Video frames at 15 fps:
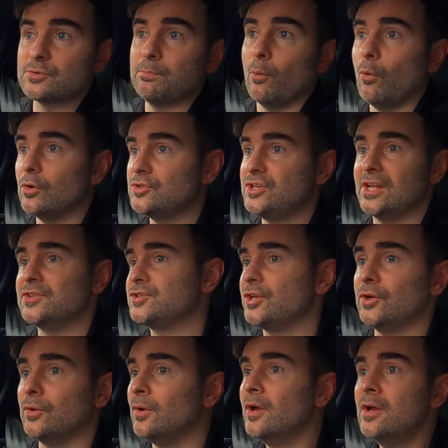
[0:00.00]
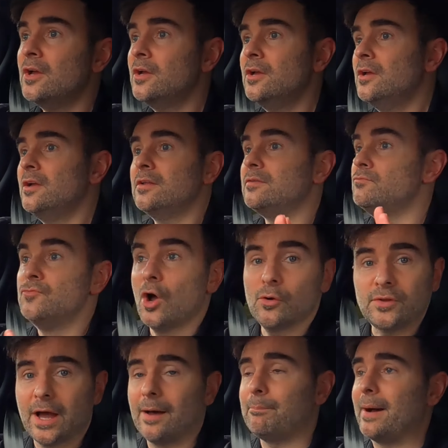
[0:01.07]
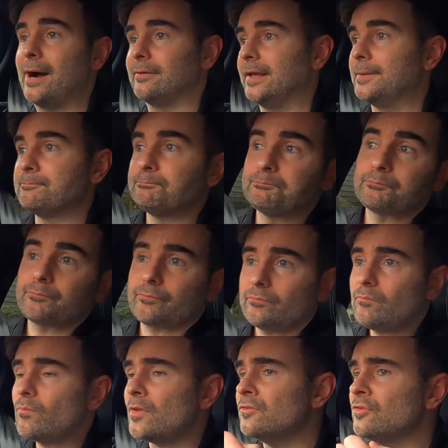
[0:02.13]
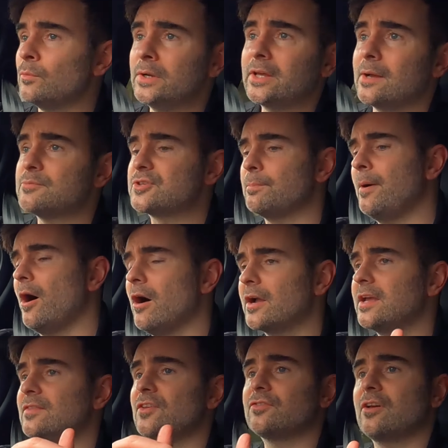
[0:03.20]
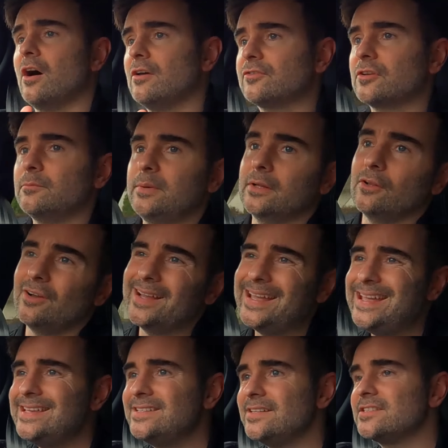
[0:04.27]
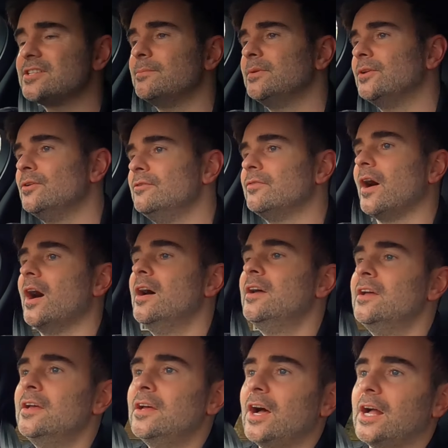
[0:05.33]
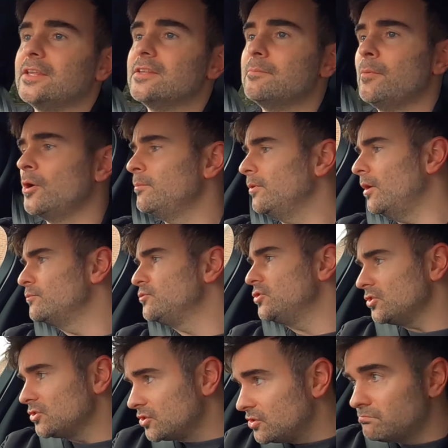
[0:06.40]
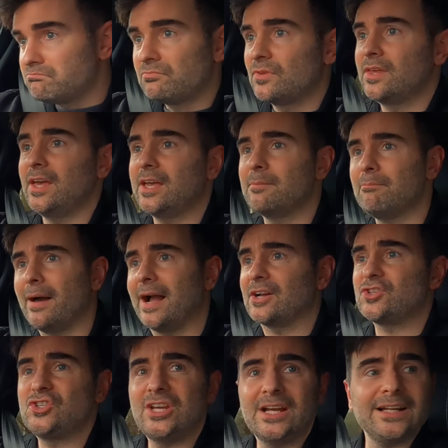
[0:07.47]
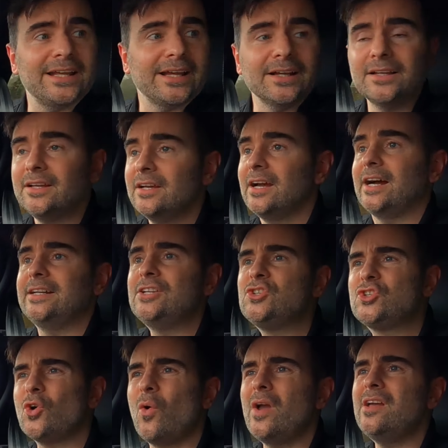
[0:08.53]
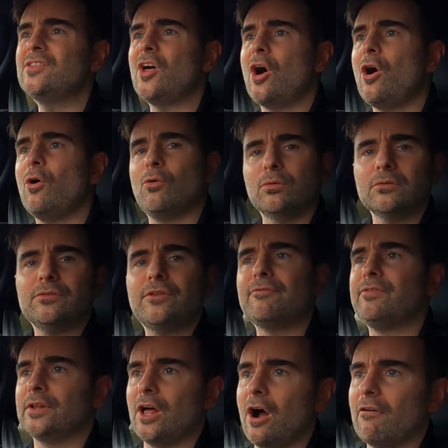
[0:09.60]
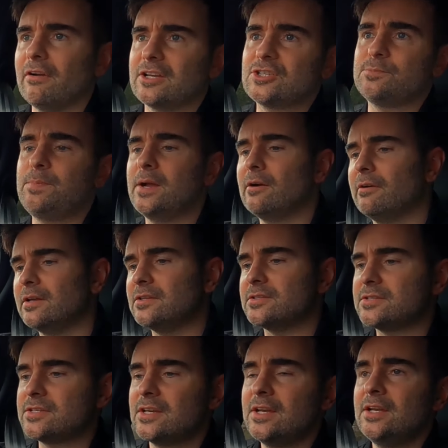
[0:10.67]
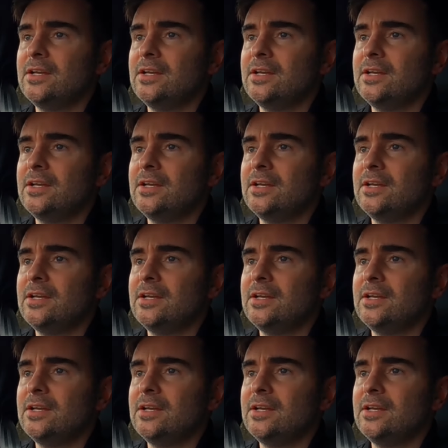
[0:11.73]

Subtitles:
Sport Gen 2. No doubt about it. So when it comes to parking, this car's going to be a lot easier to maneuver. And at the moment, I'm just kicking back, chilling, and enjoying the Velar experience.